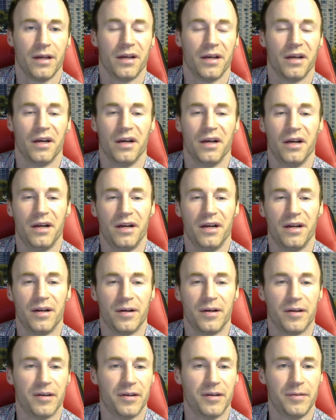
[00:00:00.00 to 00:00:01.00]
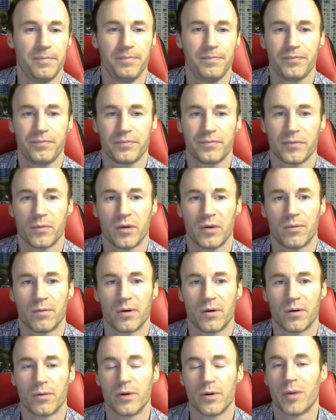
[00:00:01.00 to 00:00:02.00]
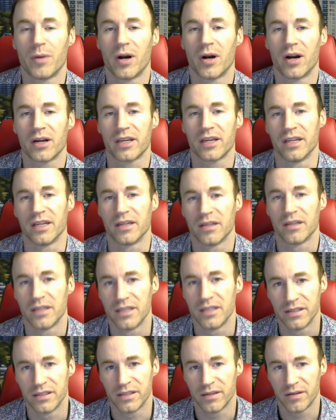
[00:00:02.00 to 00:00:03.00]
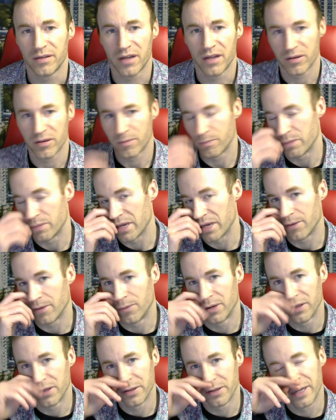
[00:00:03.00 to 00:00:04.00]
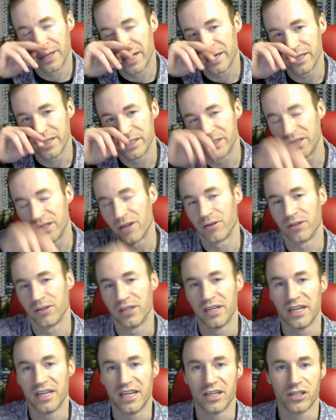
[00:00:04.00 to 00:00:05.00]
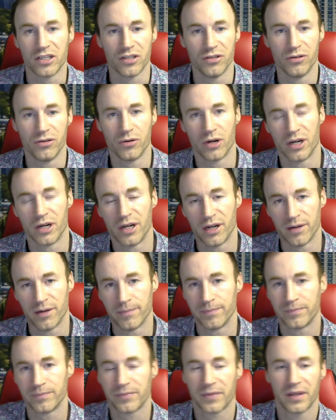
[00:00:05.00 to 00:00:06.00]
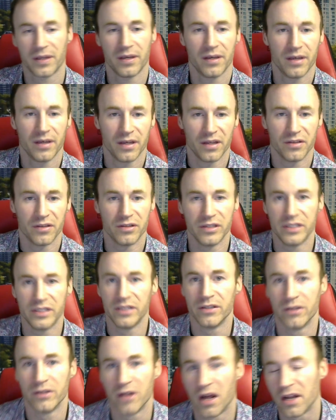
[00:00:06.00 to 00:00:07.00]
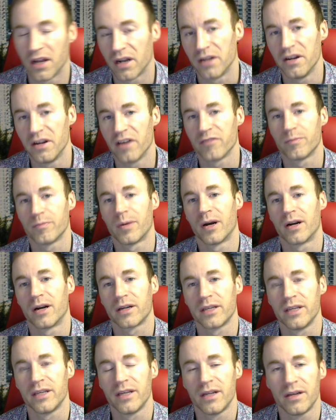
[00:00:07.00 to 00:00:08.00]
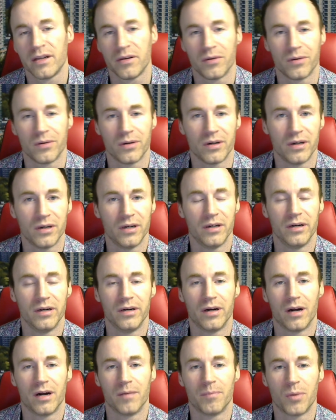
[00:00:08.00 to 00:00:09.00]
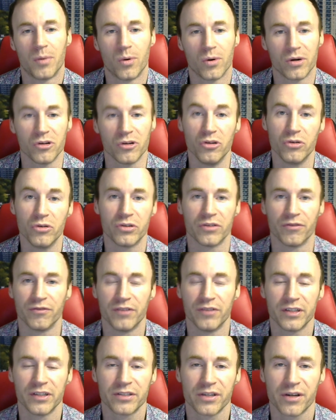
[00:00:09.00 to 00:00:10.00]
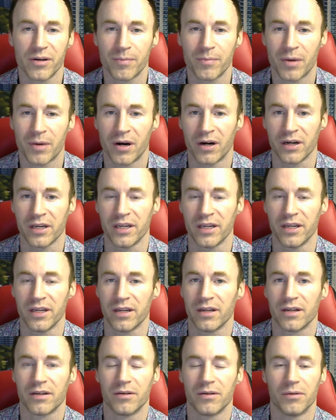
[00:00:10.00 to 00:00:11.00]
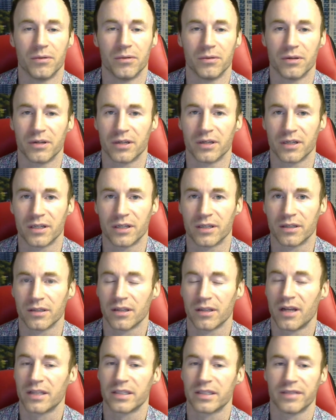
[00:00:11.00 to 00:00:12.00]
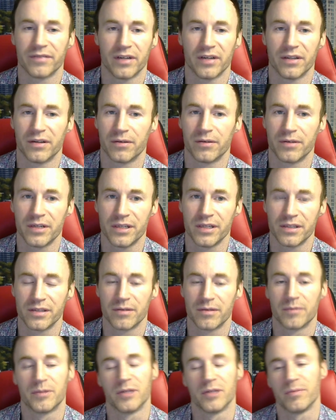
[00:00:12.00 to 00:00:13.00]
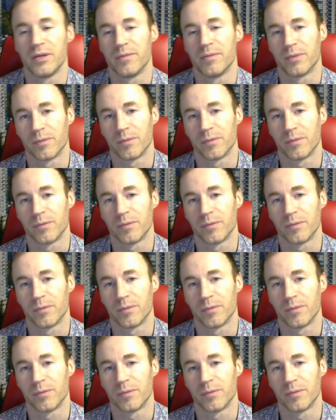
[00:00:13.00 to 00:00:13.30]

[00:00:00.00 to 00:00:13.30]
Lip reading: Where were we? Parking is another big one that is generally an issue. There's either not enough parking or a poor use of visitor parking or lots of other reasons of just people